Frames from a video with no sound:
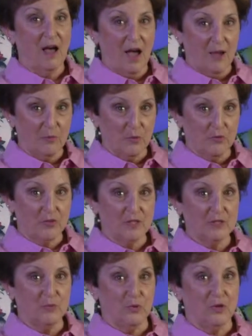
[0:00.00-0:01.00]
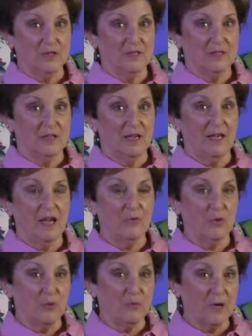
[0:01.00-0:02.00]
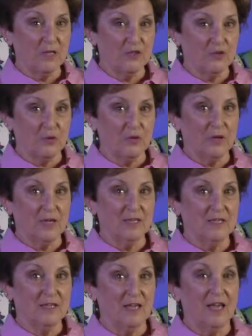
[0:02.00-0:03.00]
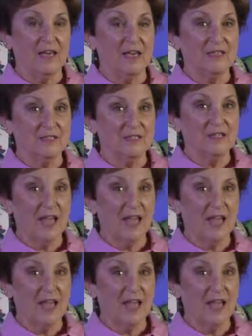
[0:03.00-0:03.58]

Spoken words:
I wrote these books and I wrote my stories, and I still